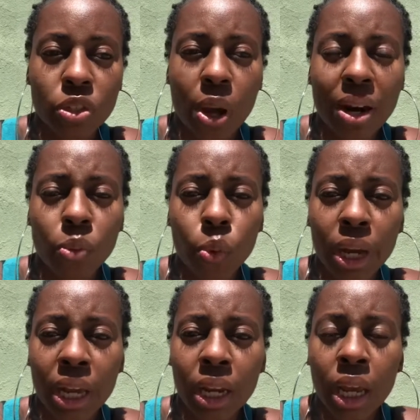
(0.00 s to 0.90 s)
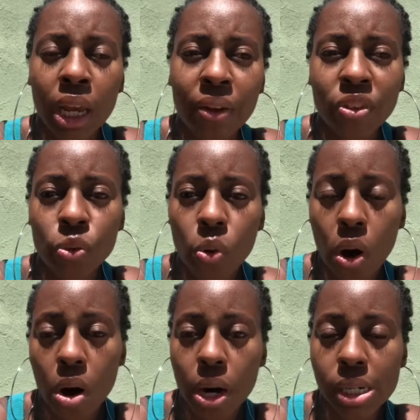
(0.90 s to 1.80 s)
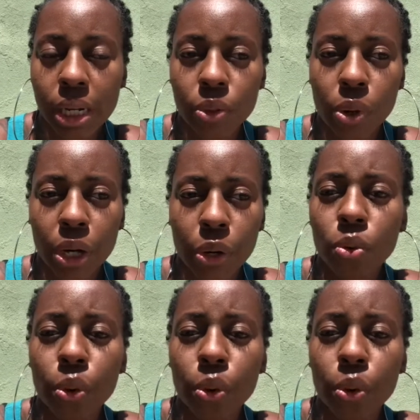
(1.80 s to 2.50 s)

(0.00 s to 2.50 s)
So I don't want, if you are a gig worker